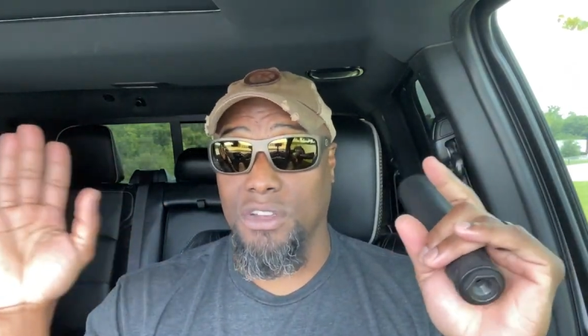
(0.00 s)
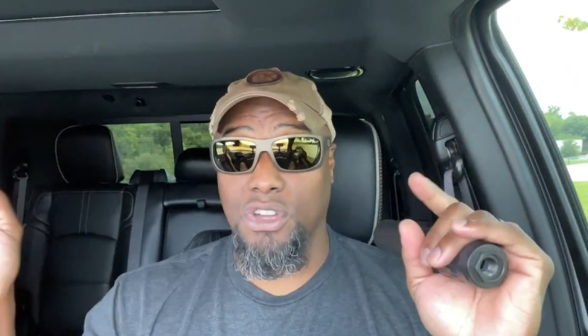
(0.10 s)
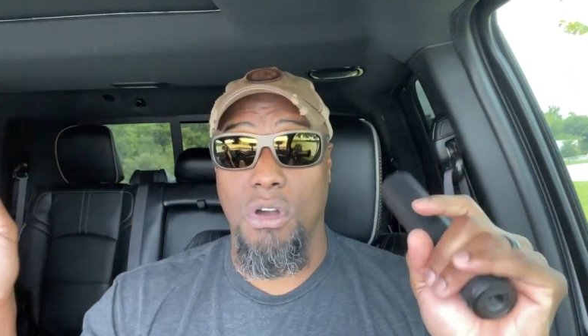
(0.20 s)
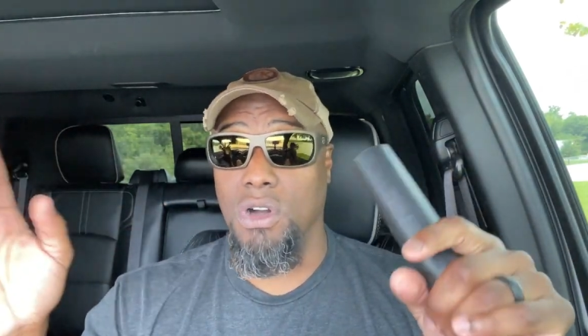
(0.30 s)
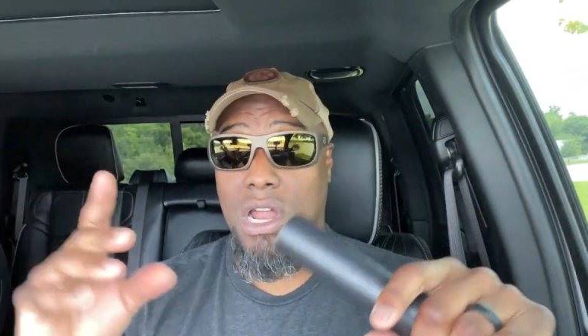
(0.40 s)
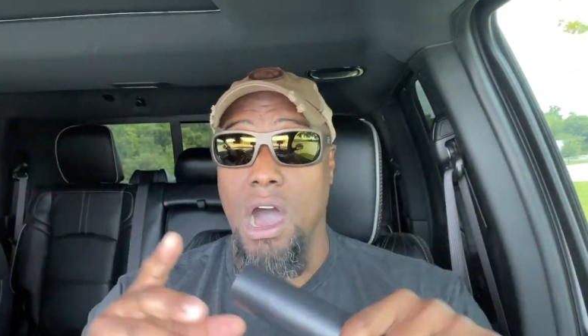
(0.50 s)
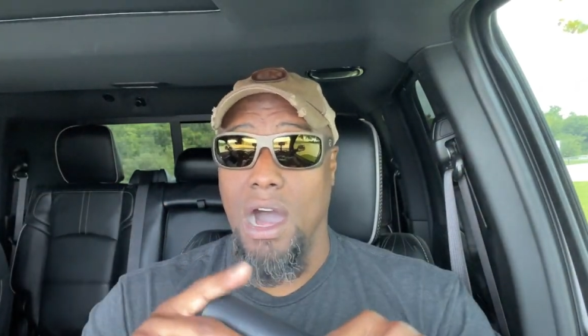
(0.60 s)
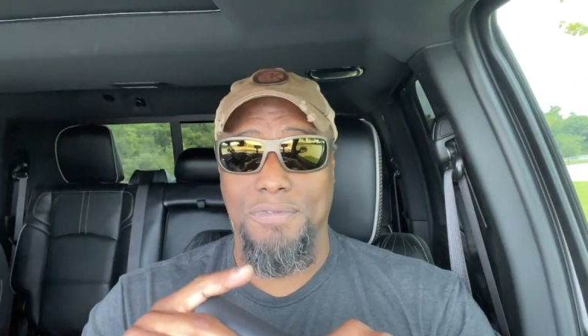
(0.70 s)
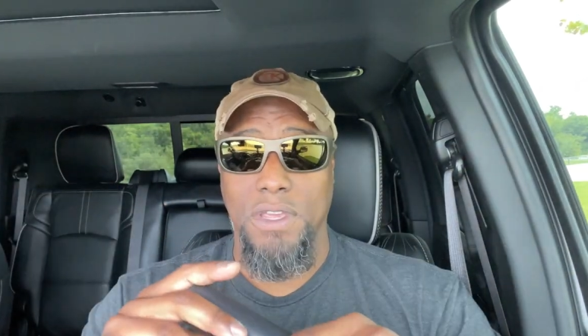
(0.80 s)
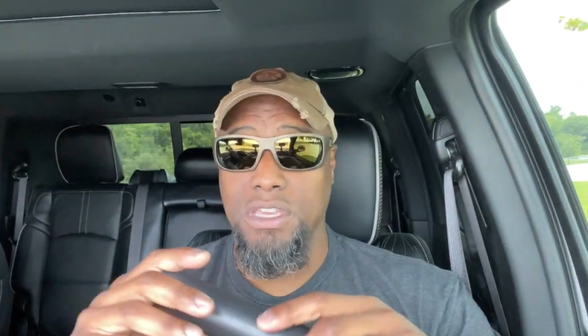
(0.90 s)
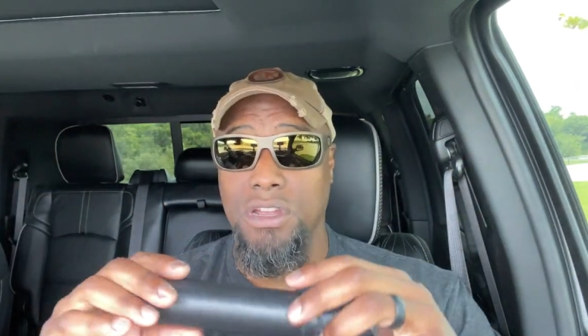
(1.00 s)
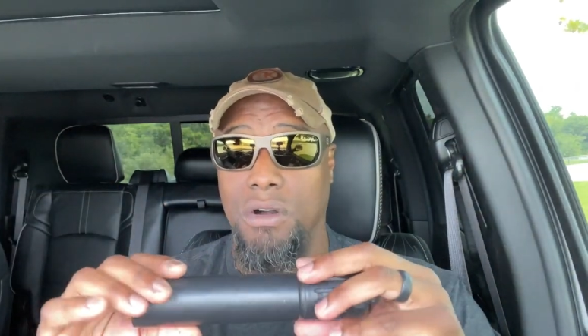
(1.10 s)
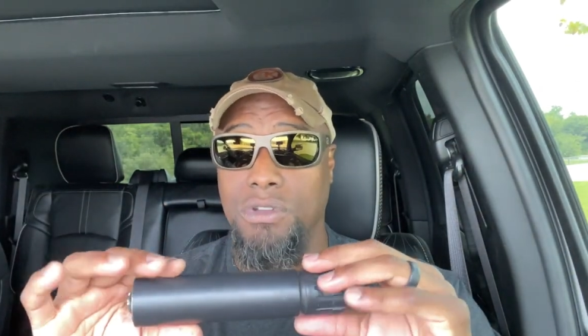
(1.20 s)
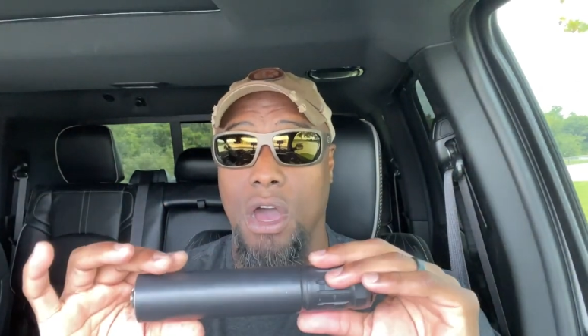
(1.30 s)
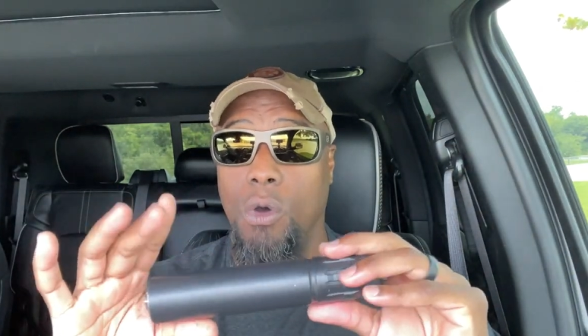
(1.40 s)
are going off and you
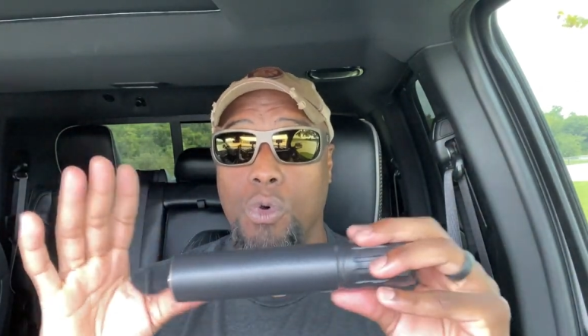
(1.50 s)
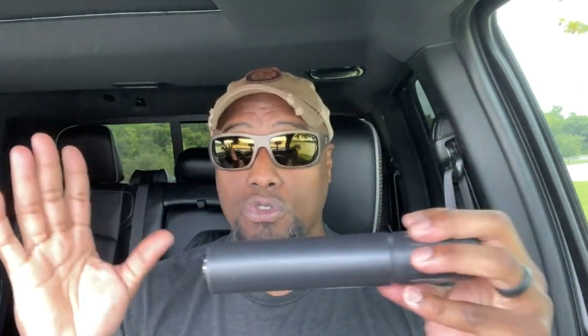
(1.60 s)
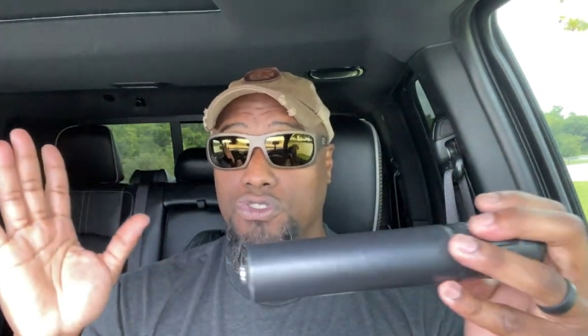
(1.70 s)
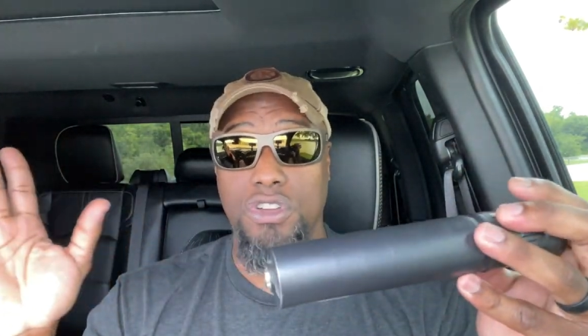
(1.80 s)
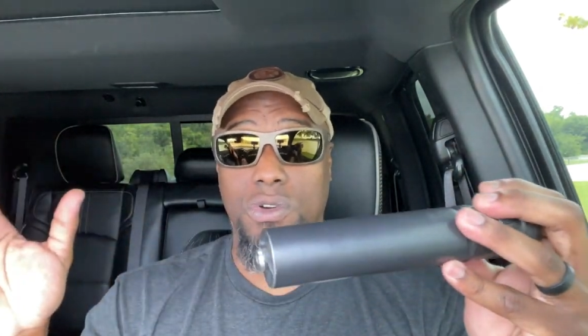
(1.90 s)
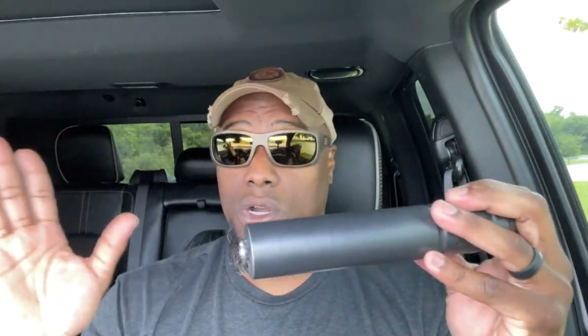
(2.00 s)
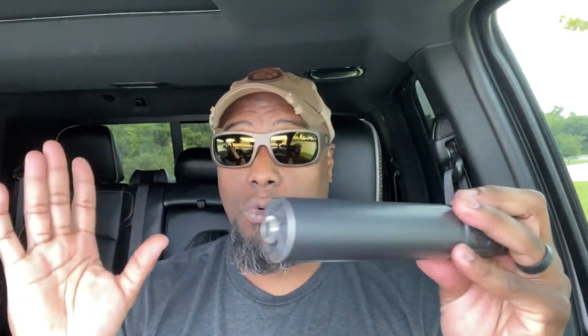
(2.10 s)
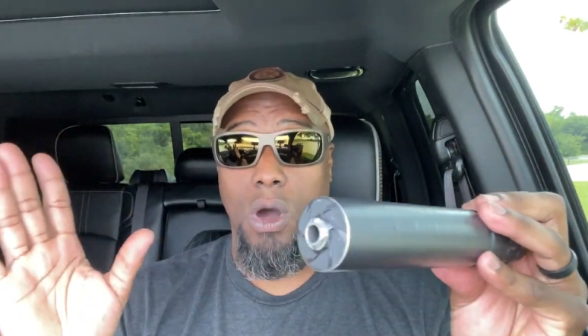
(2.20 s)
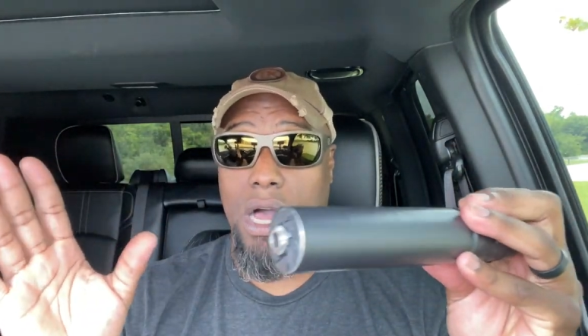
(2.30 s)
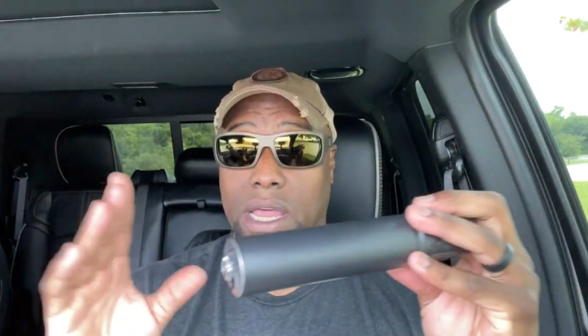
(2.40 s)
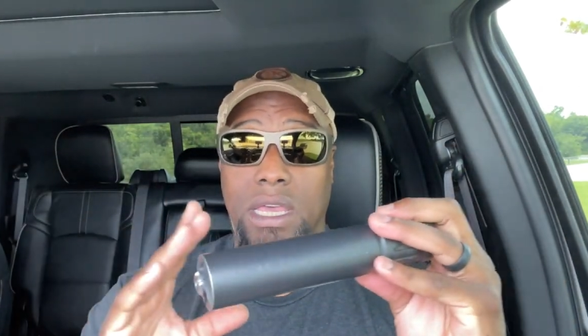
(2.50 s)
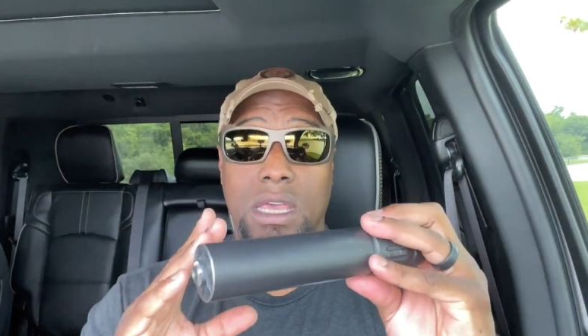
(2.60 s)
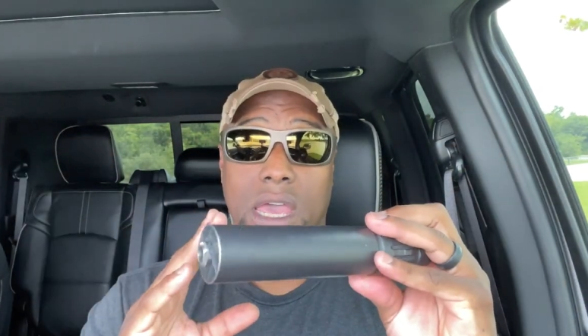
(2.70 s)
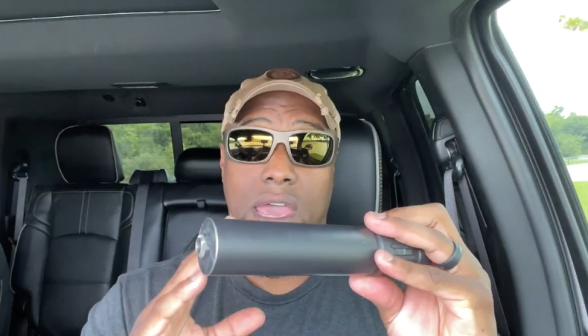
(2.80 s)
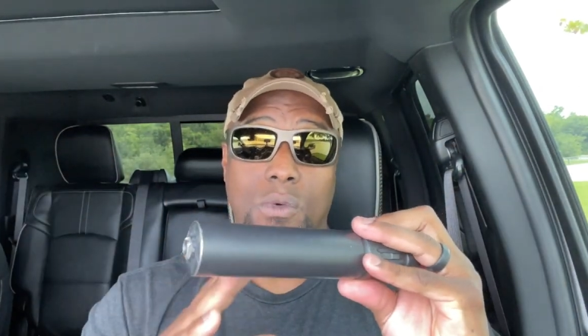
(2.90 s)
don't know who's doing what
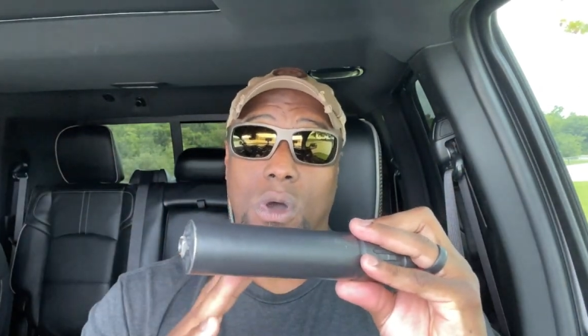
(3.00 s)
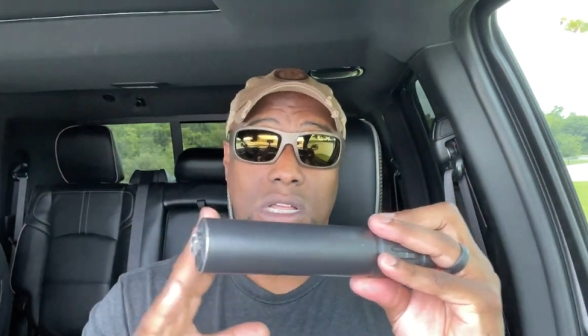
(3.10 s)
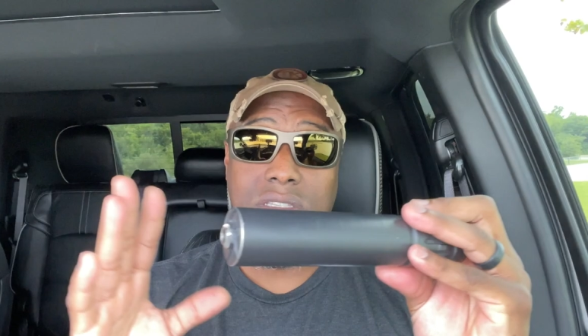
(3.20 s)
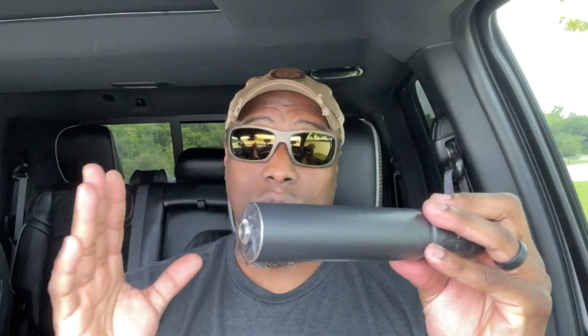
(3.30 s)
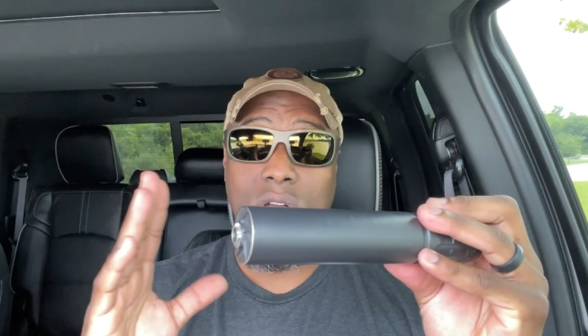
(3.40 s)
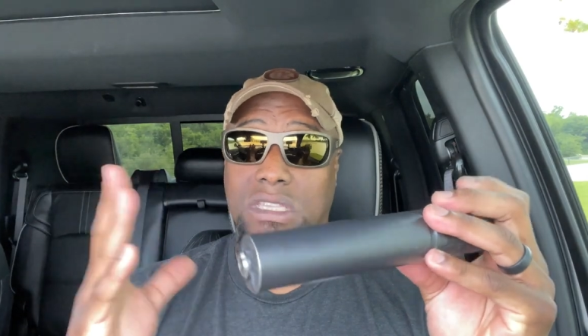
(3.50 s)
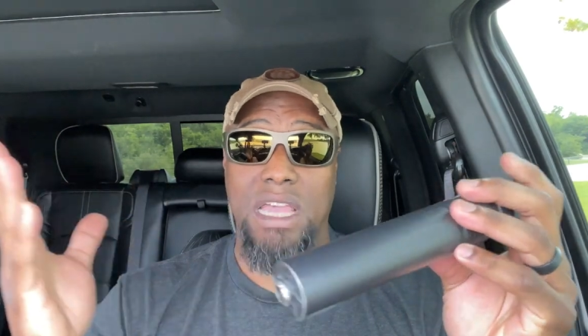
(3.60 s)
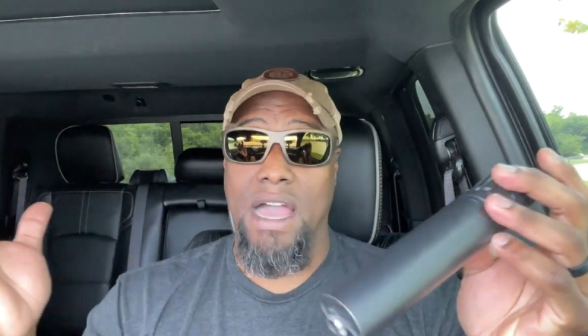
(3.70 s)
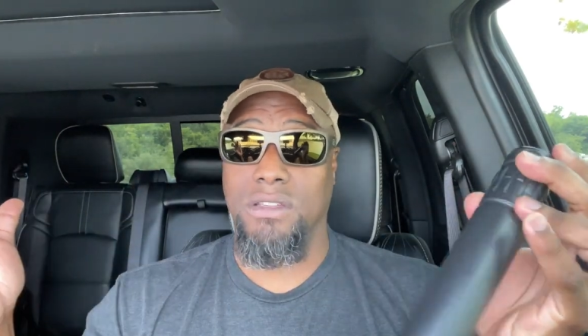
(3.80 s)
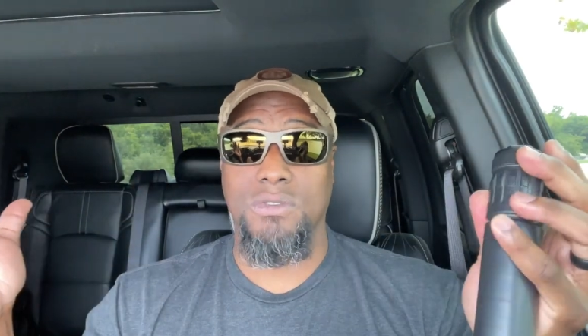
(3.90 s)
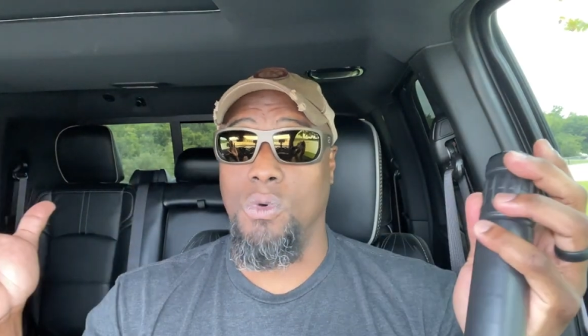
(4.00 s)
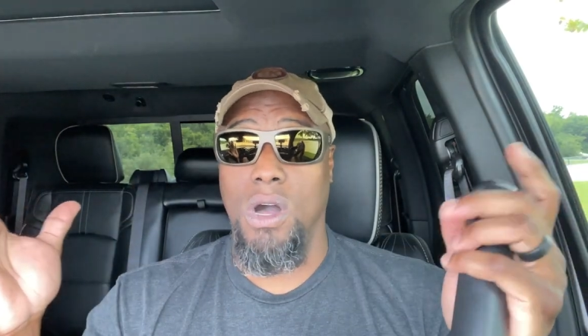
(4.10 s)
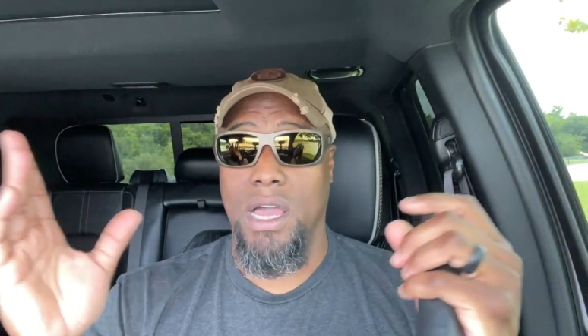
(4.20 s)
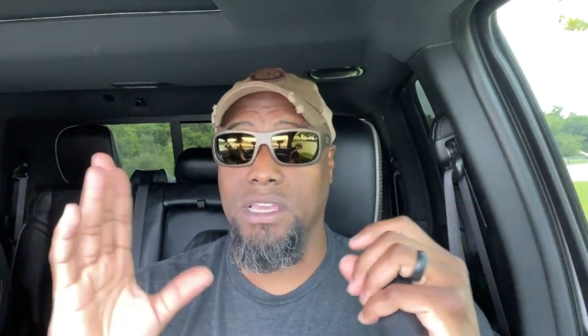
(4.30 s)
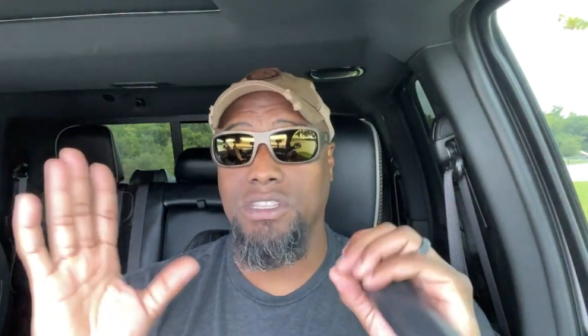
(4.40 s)
and what sound is what.